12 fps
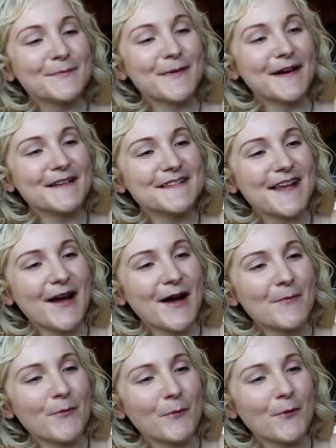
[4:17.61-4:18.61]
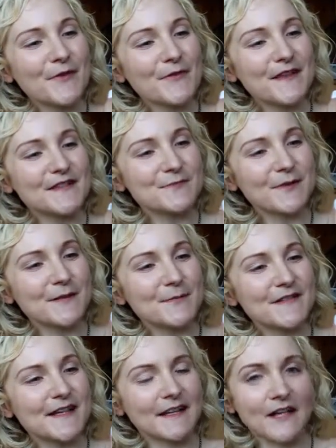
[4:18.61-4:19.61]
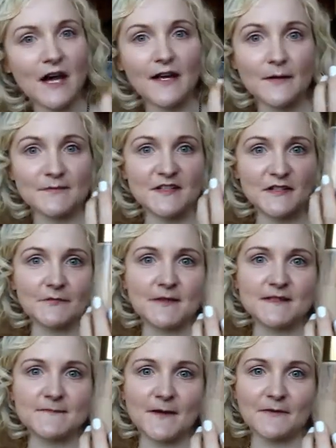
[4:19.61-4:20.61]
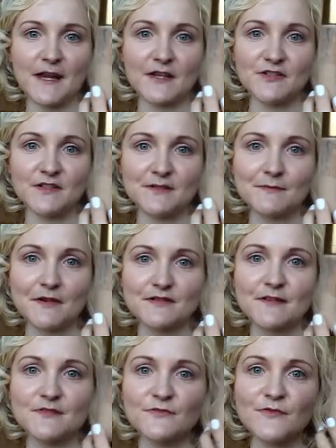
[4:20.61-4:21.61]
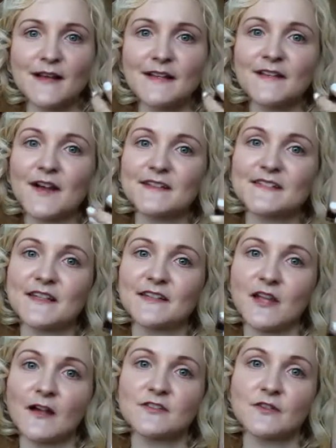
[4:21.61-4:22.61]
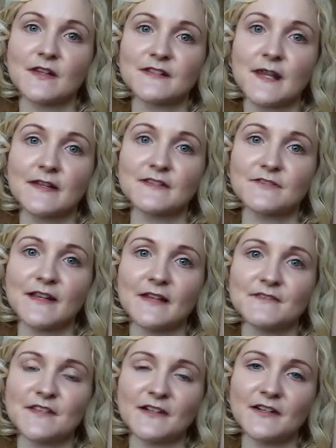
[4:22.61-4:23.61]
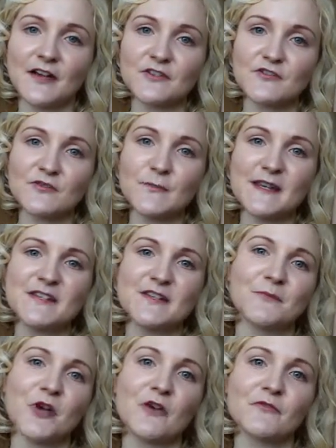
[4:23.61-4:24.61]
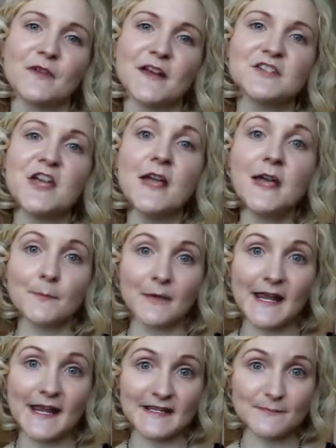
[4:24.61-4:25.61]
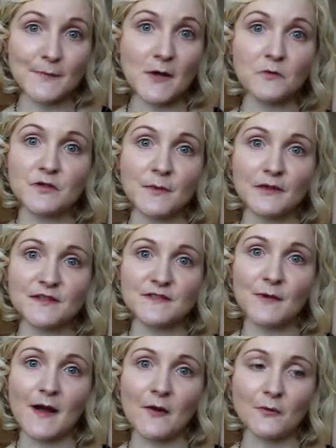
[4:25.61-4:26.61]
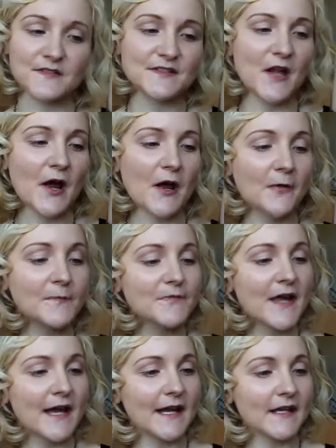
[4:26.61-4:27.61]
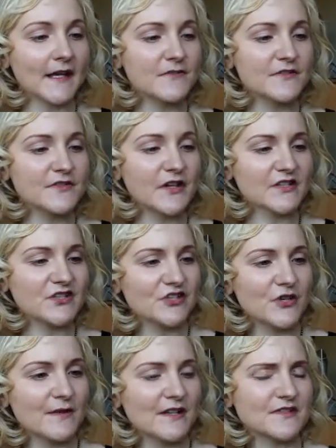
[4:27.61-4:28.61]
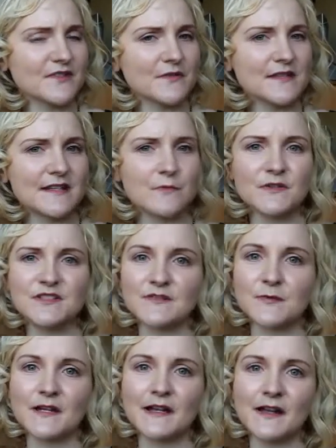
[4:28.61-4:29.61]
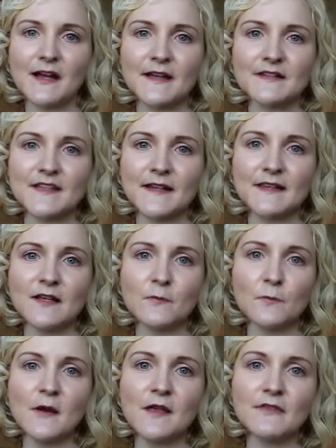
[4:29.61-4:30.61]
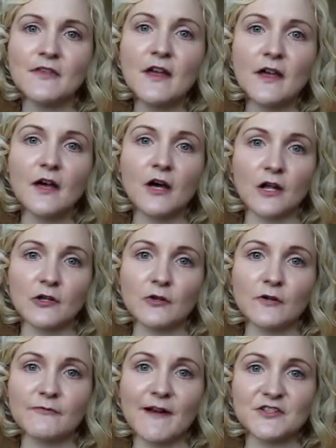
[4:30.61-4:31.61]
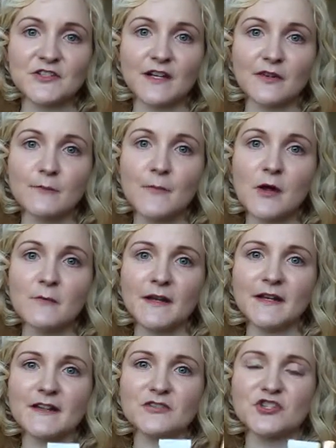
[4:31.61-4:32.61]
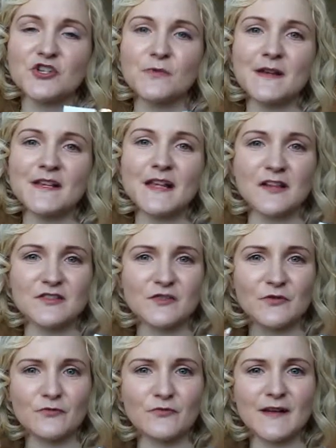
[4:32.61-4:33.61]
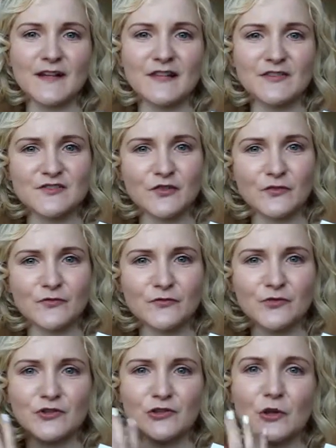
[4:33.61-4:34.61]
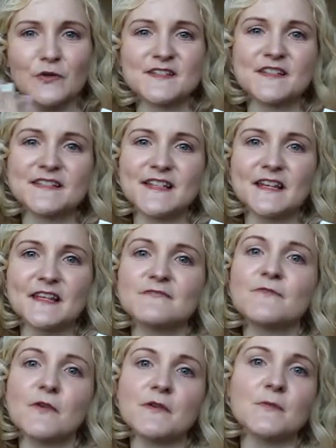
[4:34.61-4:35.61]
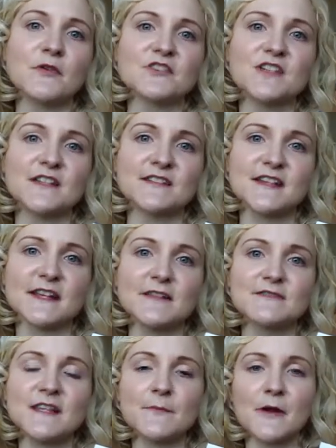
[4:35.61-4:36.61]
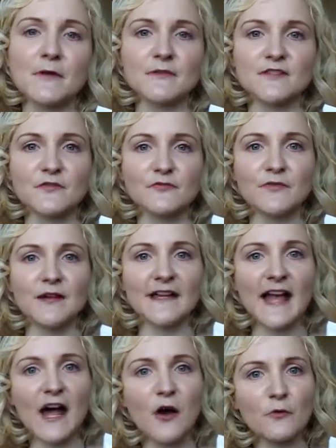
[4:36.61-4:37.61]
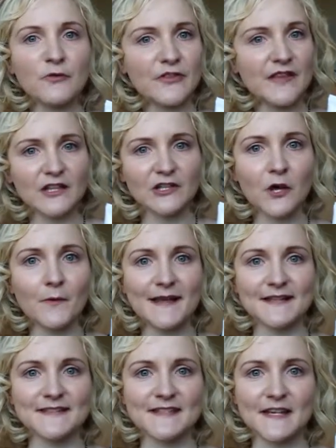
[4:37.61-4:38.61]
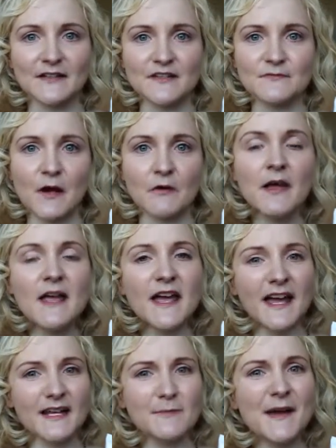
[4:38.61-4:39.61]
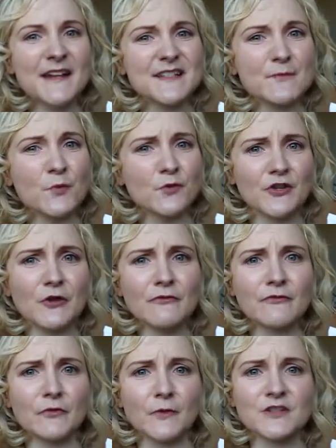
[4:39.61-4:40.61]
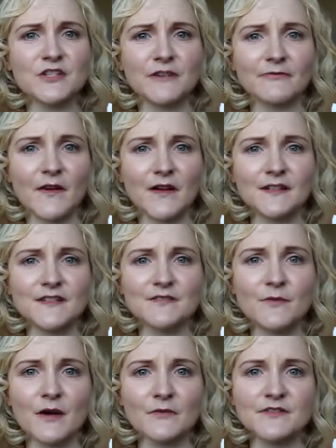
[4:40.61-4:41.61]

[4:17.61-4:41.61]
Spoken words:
But with this one in particular, I absolutely love this foundation as well. So it's really nice and light on the skin. So it gives a light to a medium coverage, but it is buildable as well. So, and it gives a nice dewiness on the skin, which is what I like. So I think with a lot of fashion at the moment, dewy and sort of really sort of glossy skin is very much in, so it gives the appearance of really healthy glowing skin as well, and it makes it more youthful, which I find as well.